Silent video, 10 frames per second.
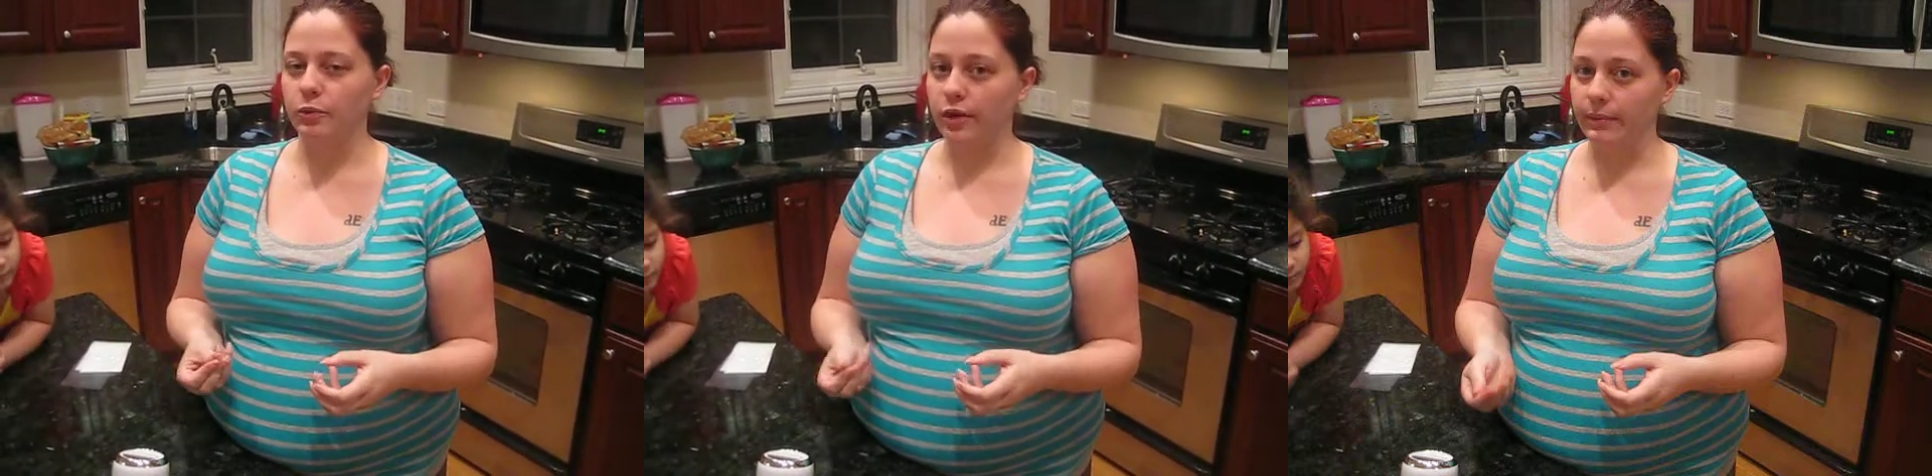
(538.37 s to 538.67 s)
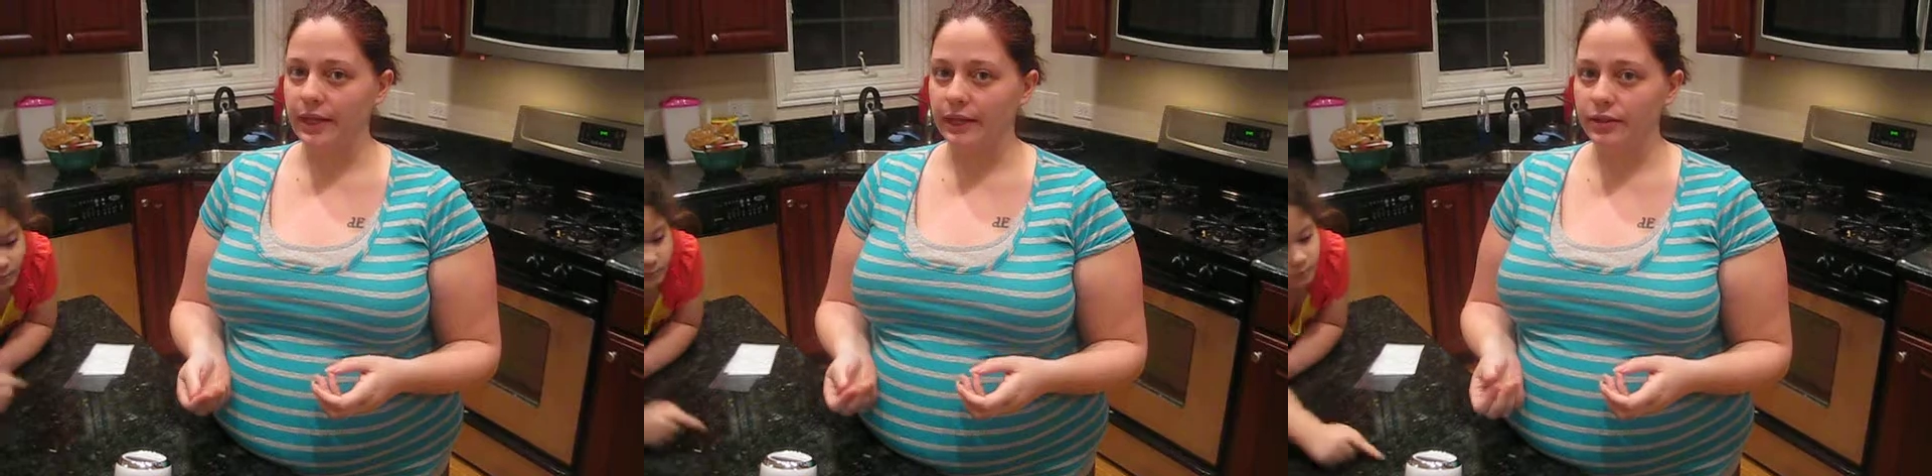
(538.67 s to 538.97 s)

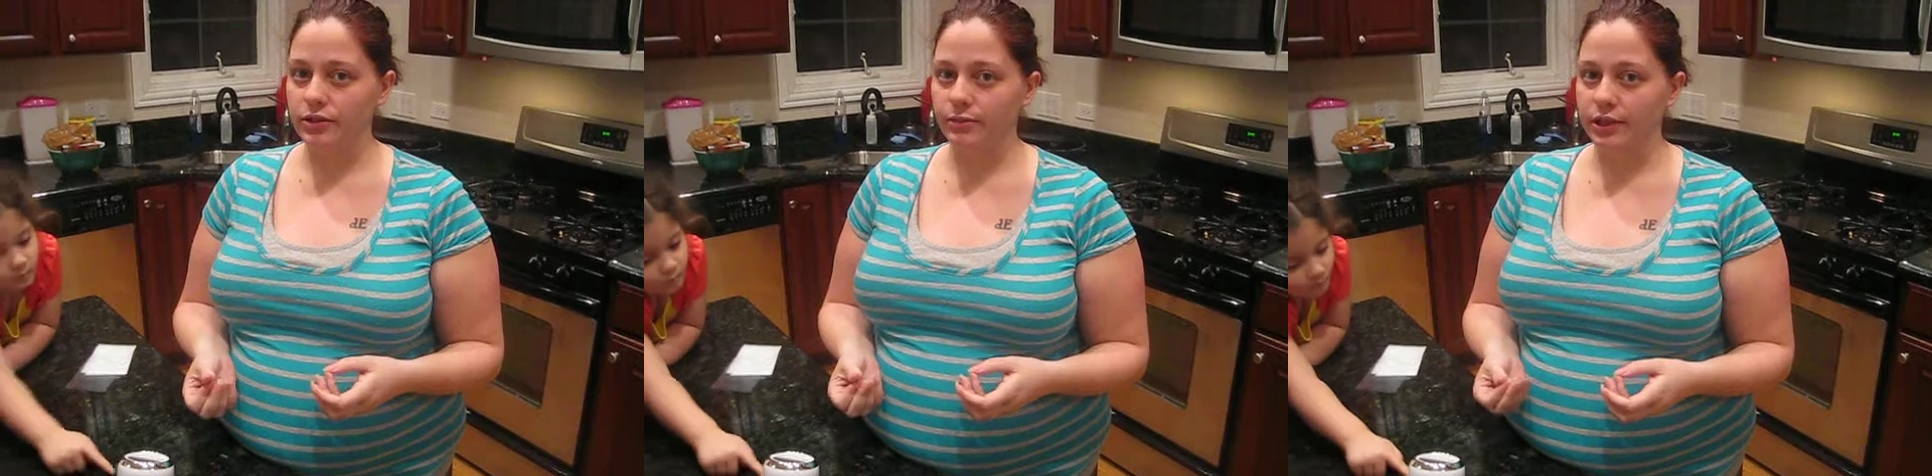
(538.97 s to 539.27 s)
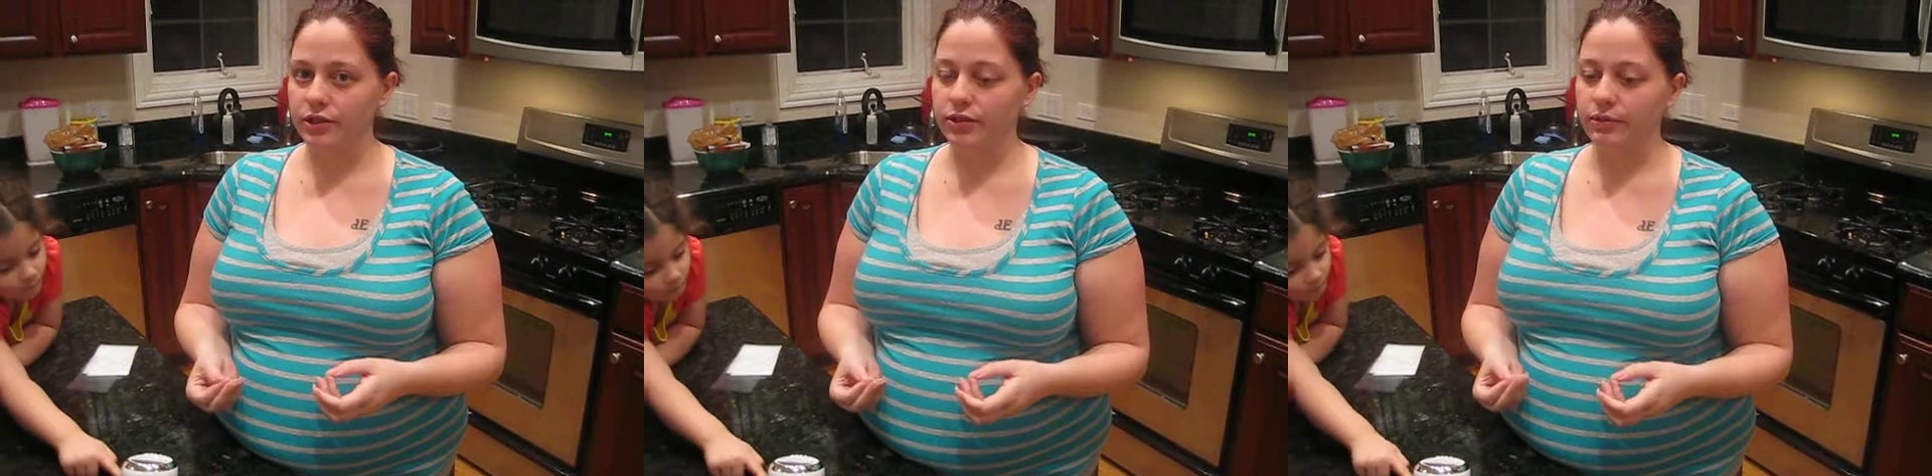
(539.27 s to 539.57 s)
warming it too
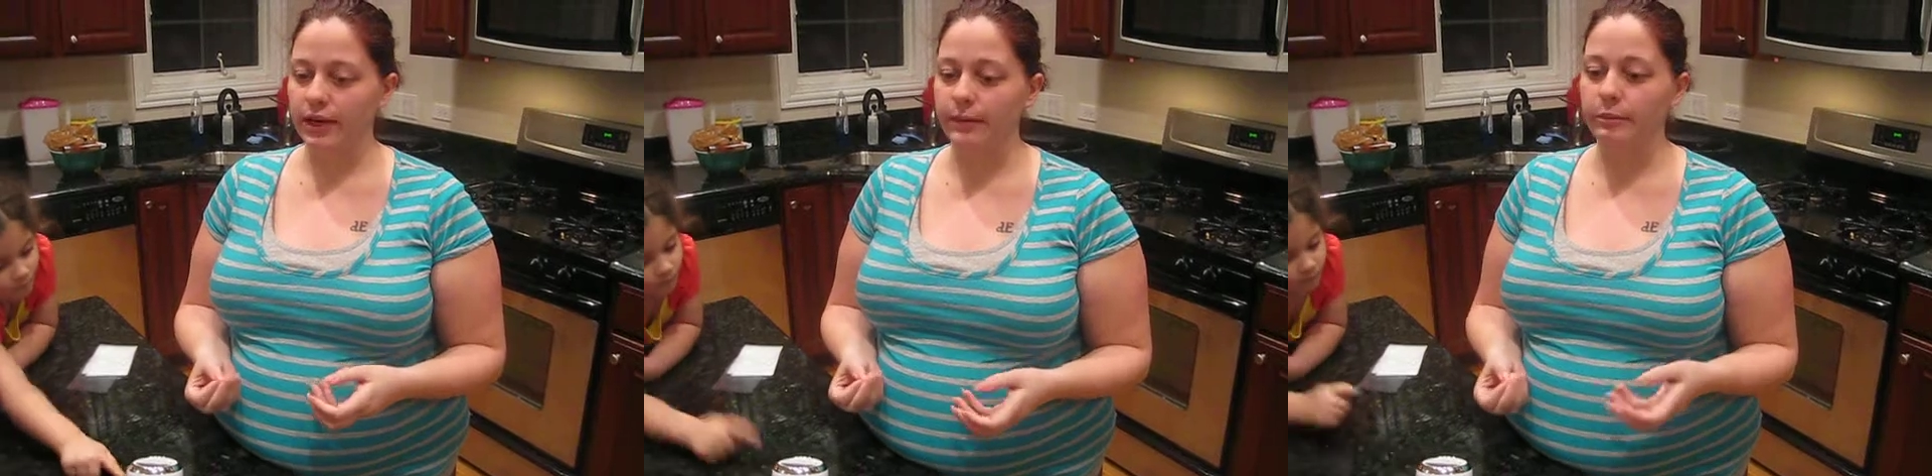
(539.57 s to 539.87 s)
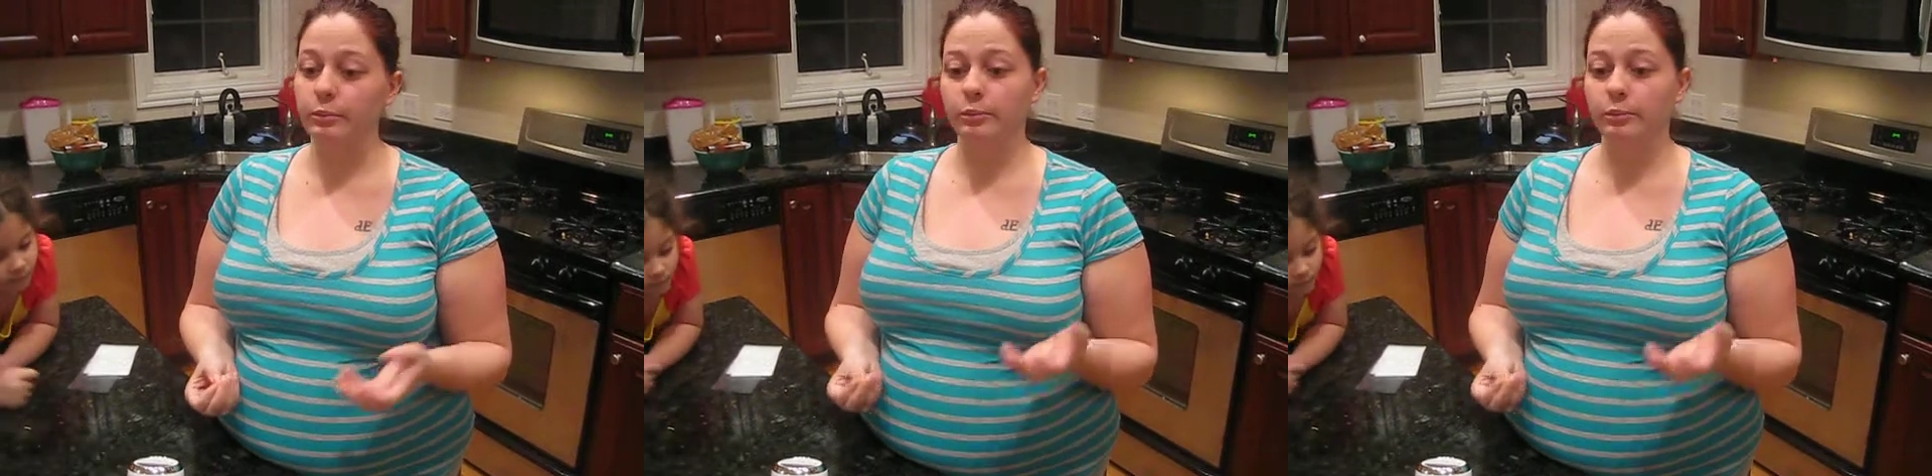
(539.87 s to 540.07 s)
much to where I